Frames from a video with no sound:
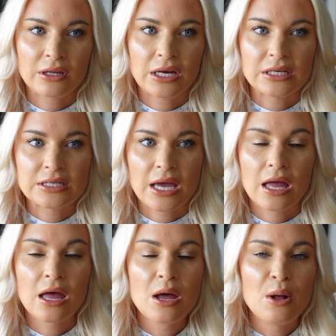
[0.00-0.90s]
like,
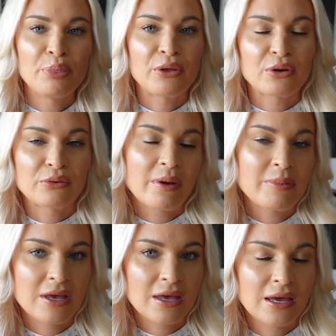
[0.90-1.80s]
say, the
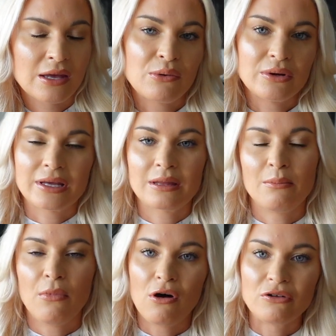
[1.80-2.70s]
Caribbean or like the
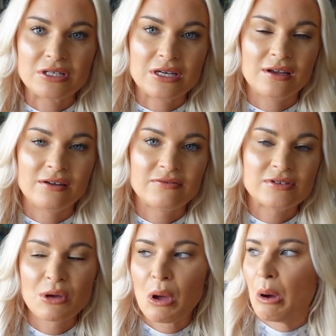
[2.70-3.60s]

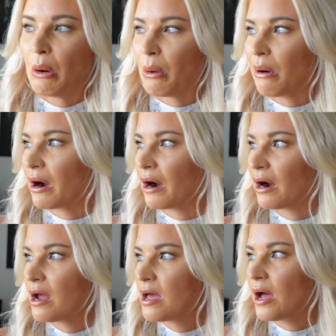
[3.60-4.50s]
Maldives,
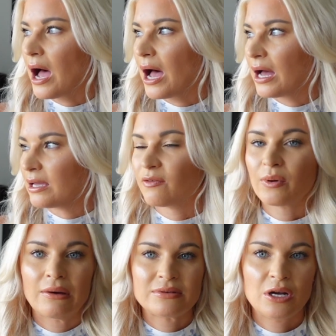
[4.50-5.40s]
or even
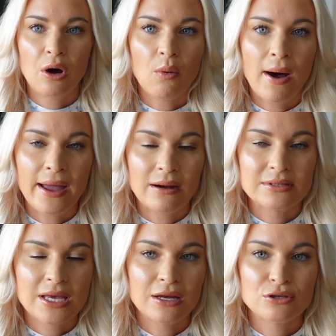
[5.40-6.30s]
when I was in Hawaii, I
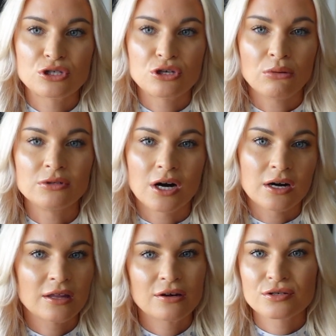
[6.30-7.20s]
was getting so
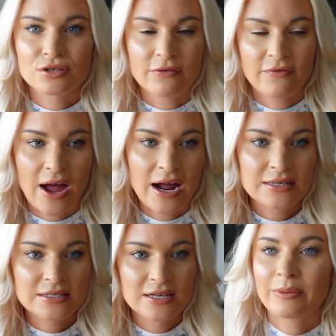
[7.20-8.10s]
dark there so
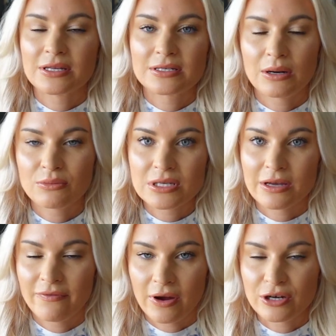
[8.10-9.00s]
fast, but the sun was
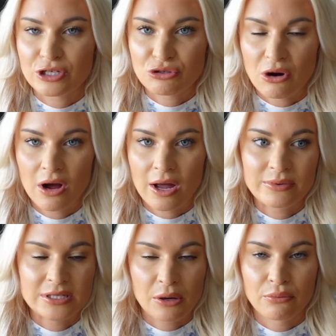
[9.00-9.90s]
like very strong. I
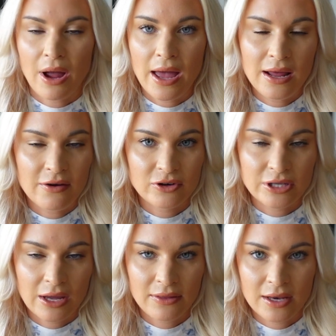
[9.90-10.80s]
was like red every
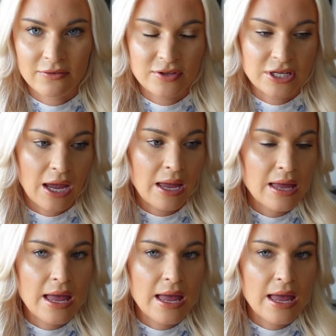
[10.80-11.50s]
day at the end of the day.